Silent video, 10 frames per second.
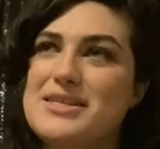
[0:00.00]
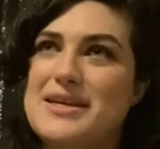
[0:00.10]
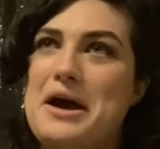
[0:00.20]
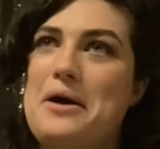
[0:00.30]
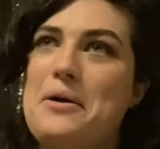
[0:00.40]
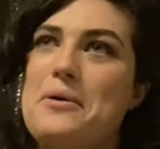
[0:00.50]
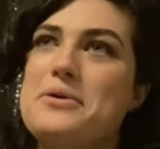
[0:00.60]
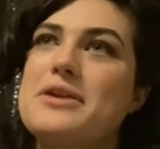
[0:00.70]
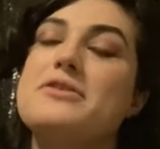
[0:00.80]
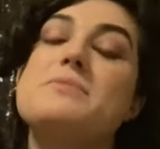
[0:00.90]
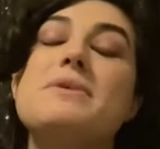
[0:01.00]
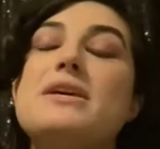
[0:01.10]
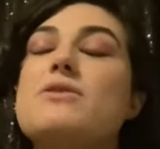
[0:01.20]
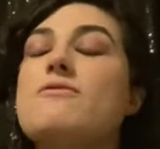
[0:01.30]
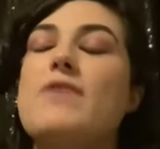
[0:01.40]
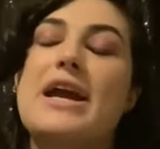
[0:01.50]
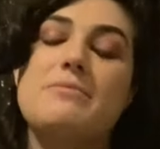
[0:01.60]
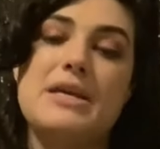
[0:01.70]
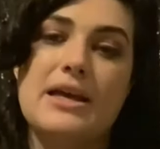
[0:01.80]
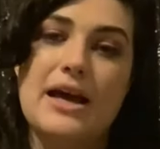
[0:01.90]
So you know, you can
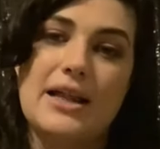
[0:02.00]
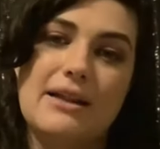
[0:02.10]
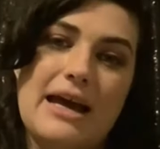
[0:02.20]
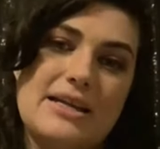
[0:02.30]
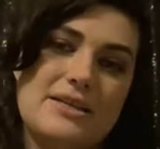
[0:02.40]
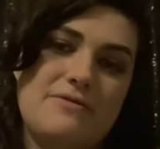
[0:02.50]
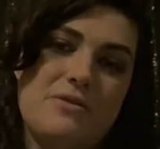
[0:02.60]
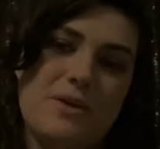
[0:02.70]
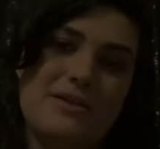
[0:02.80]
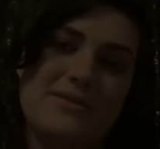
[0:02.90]
find me a, a lot of different